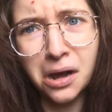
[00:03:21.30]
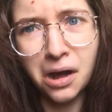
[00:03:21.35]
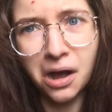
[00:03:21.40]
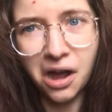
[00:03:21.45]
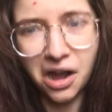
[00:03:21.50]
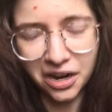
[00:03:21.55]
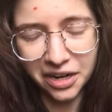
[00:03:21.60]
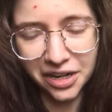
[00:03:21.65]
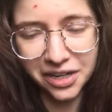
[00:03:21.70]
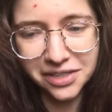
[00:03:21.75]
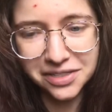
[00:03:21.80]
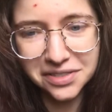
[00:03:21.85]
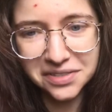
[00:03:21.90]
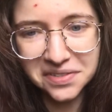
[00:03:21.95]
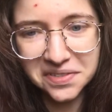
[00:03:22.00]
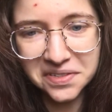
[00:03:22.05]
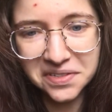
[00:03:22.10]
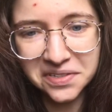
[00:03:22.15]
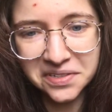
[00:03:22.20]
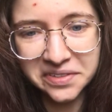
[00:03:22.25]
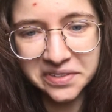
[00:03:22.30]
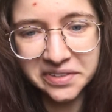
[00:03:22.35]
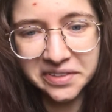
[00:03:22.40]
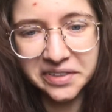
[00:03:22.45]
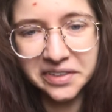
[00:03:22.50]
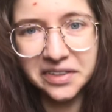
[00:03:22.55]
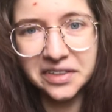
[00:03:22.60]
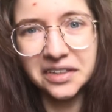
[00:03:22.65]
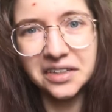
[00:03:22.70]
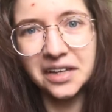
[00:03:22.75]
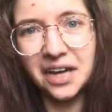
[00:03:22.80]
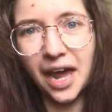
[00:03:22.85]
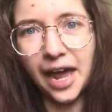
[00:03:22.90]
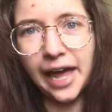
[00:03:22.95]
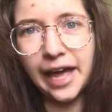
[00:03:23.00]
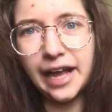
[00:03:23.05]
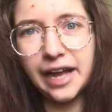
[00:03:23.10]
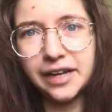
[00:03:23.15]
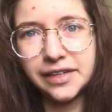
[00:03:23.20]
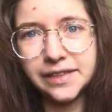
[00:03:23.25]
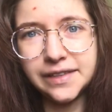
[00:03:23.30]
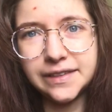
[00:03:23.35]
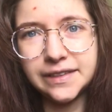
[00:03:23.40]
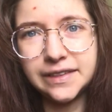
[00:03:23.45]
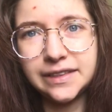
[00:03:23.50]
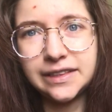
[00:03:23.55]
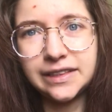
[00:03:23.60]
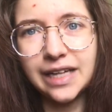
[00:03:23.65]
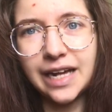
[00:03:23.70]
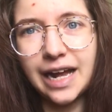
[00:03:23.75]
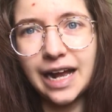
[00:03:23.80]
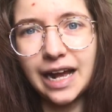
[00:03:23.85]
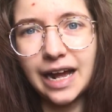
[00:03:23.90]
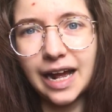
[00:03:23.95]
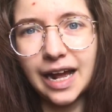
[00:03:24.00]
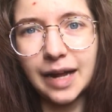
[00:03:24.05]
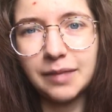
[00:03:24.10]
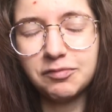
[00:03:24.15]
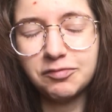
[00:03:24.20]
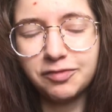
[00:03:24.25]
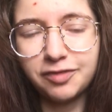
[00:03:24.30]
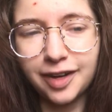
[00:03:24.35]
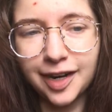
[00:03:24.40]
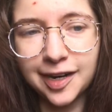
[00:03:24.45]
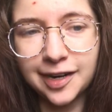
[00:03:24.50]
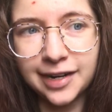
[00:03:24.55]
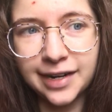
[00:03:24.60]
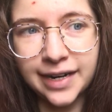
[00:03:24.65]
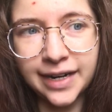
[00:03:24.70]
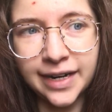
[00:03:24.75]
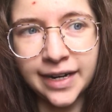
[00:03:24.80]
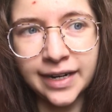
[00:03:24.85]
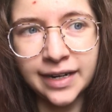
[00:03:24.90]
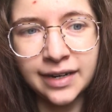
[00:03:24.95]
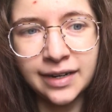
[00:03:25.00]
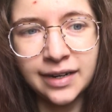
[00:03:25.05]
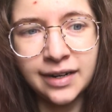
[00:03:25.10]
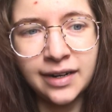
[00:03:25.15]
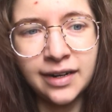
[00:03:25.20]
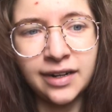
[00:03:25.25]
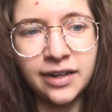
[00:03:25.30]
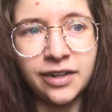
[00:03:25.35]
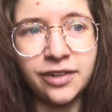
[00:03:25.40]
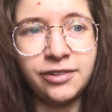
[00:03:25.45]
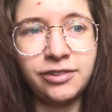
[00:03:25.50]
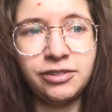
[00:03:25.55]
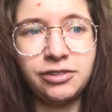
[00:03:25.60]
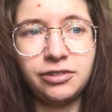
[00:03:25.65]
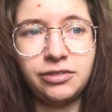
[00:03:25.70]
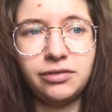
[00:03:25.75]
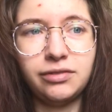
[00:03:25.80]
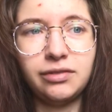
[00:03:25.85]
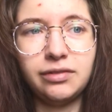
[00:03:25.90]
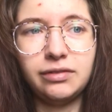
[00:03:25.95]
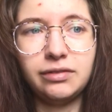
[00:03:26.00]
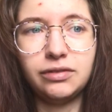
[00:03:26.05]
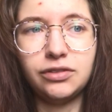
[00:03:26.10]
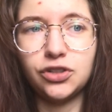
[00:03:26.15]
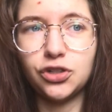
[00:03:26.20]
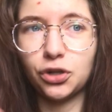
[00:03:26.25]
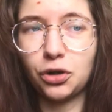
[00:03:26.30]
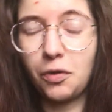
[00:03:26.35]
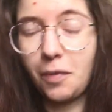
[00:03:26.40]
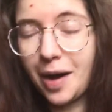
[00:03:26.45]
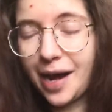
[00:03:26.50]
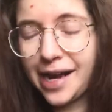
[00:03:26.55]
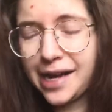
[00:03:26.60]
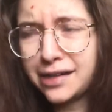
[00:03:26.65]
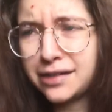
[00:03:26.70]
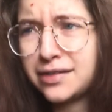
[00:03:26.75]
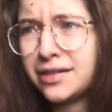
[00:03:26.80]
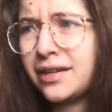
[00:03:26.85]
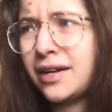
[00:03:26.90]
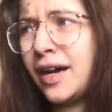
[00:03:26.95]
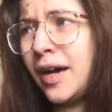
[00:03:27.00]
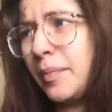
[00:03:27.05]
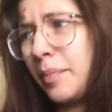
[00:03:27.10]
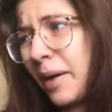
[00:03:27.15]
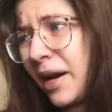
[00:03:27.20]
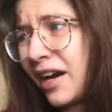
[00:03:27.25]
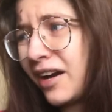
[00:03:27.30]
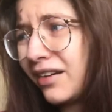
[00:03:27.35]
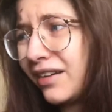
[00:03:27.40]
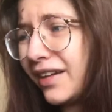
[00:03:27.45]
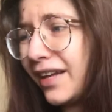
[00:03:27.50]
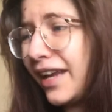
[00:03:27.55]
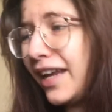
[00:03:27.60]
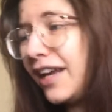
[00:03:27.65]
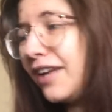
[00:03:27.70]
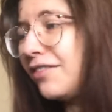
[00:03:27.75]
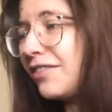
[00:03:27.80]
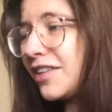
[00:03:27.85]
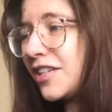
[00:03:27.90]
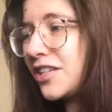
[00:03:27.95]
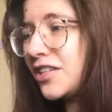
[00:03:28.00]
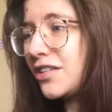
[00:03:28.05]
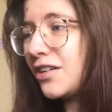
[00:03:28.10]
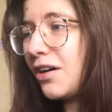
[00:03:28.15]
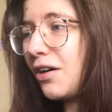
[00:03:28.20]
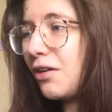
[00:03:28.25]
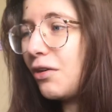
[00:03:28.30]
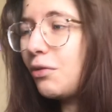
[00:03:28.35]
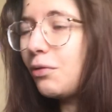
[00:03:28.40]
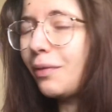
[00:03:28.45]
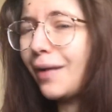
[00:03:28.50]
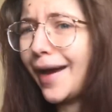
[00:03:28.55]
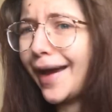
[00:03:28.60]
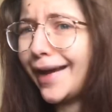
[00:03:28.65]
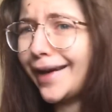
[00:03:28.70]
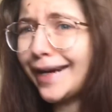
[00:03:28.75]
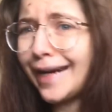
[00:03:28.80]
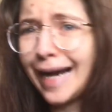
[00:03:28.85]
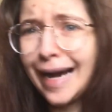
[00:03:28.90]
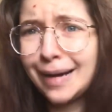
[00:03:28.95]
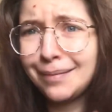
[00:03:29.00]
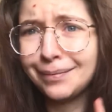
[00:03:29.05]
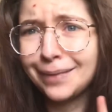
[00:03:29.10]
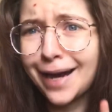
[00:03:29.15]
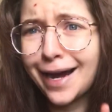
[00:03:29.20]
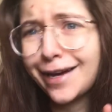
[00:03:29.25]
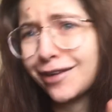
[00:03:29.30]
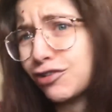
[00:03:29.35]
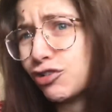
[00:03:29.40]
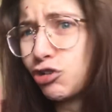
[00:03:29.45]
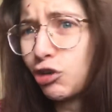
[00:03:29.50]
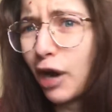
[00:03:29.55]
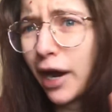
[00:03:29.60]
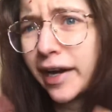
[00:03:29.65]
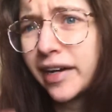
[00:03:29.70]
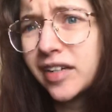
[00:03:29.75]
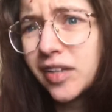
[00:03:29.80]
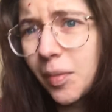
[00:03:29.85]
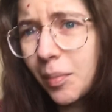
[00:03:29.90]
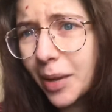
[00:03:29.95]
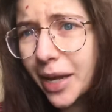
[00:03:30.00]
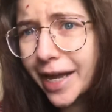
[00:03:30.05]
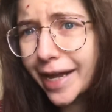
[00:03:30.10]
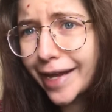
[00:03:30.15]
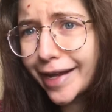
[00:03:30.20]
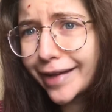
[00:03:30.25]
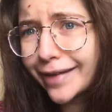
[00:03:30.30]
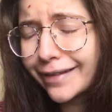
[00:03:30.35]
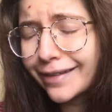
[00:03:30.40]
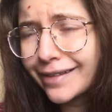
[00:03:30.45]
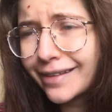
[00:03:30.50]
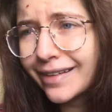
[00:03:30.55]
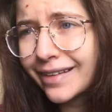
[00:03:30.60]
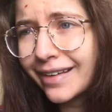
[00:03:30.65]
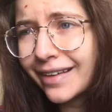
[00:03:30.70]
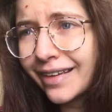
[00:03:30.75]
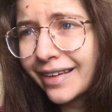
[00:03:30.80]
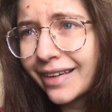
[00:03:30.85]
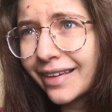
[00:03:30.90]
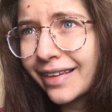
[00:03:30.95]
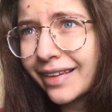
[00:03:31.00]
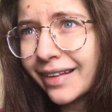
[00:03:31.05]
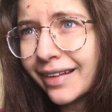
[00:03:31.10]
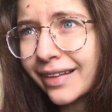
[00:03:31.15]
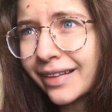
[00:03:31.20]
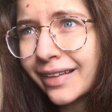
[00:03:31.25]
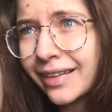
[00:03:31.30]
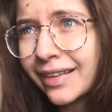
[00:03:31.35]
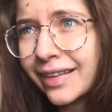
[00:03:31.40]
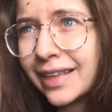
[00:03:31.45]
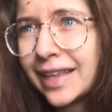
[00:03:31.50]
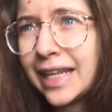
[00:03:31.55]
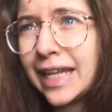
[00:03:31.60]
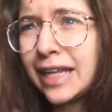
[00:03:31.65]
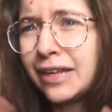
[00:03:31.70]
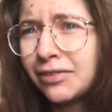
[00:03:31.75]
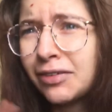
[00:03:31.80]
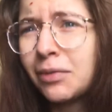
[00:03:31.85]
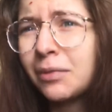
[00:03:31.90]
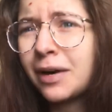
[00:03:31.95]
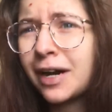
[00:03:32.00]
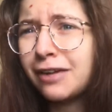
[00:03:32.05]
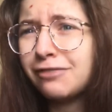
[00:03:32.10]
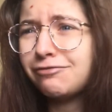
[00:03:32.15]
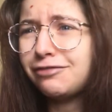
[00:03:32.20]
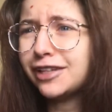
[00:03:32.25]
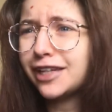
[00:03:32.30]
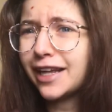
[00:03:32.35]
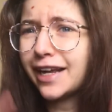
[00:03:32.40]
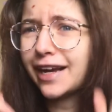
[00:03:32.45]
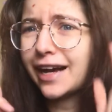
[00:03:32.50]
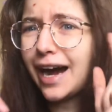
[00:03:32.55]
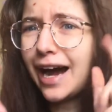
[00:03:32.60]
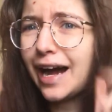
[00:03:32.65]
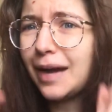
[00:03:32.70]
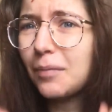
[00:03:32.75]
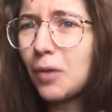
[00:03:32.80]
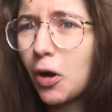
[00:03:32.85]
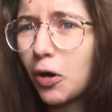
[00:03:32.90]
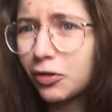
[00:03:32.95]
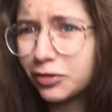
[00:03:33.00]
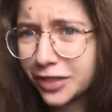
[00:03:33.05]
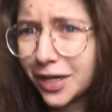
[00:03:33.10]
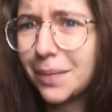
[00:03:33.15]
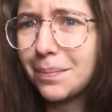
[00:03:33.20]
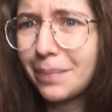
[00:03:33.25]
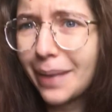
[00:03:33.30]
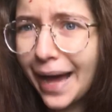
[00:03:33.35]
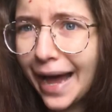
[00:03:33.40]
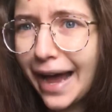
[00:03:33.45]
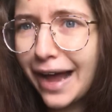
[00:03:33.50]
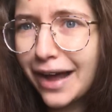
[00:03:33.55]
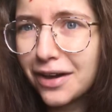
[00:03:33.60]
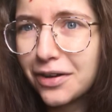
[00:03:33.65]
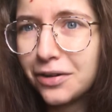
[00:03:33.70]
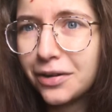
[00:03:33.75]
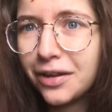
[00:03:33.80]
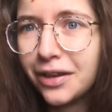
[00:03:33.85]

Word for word: honest. And I'm very direct, apparently, even so when I'm not trying to be. Even when I feel like I'm holding back,